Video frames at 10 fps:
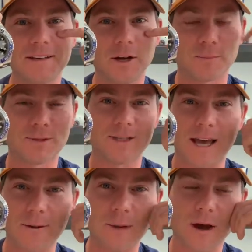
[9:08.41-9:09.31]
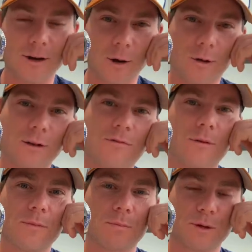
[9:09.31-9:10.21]
upset about it only
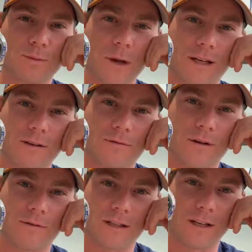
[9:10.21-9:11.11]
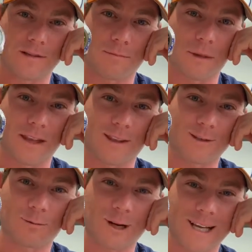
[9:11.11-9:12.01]
from the perspective of it doesn't make
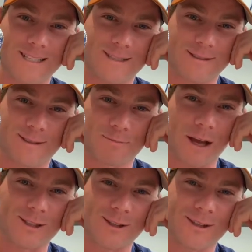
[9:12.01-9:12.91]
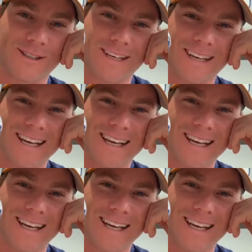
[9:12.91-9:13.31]
this one as special.